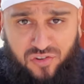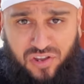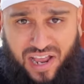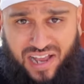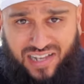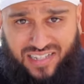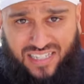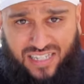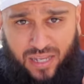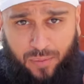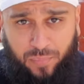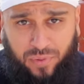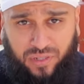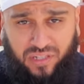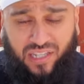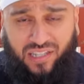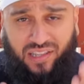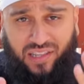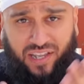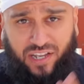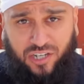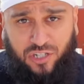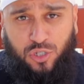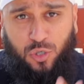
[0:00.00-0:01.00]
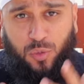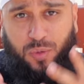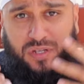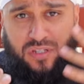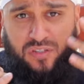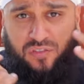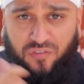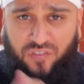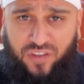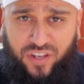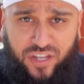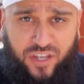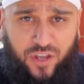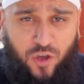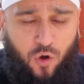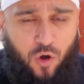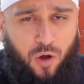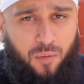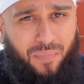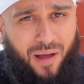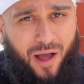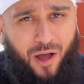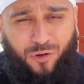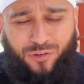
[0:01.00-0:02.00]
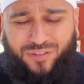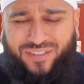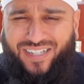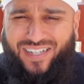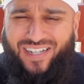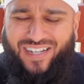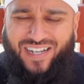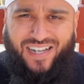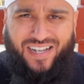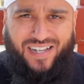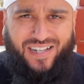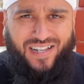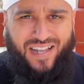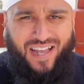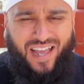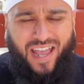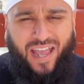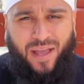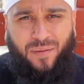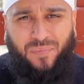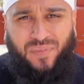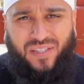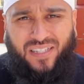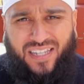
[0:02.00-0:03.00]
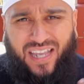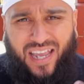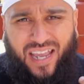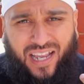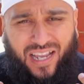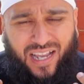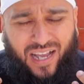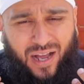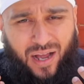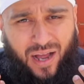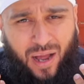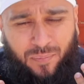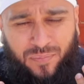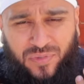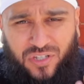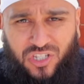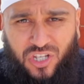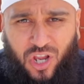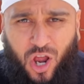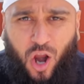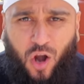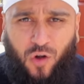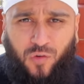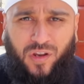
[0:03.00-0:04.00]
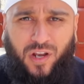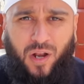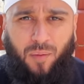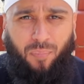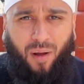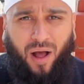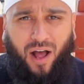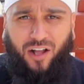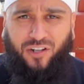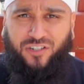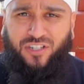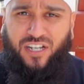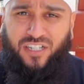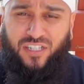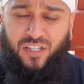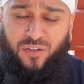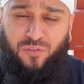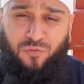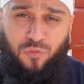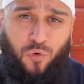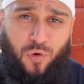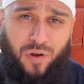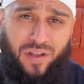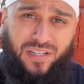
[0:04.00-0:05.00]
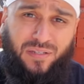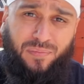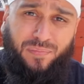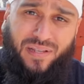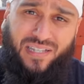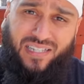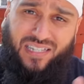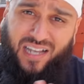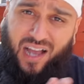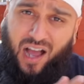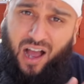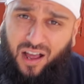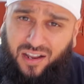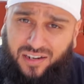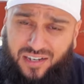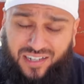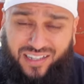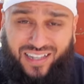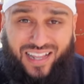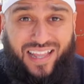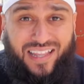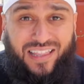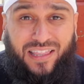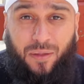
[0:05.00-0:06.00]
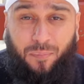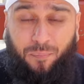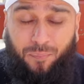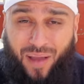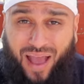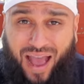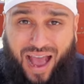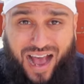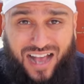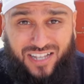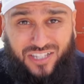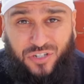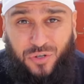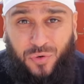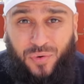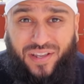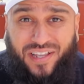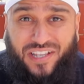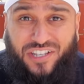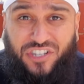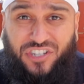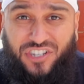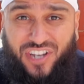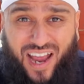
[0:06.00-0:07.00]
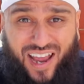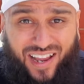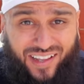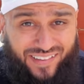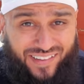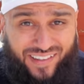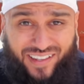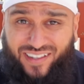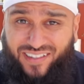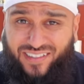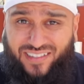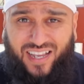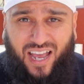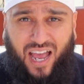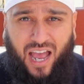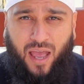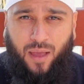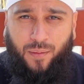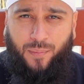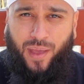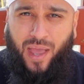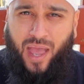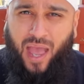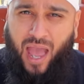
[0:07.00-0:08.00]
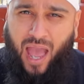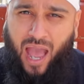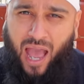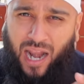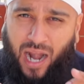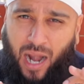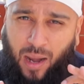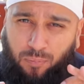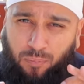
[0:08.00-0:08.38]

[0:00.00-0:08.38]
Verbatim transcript: of you guys sent me the link to his video about him saying, I'm sorry and apologizing for his misconduct in the past during his Jahiliyyah time. And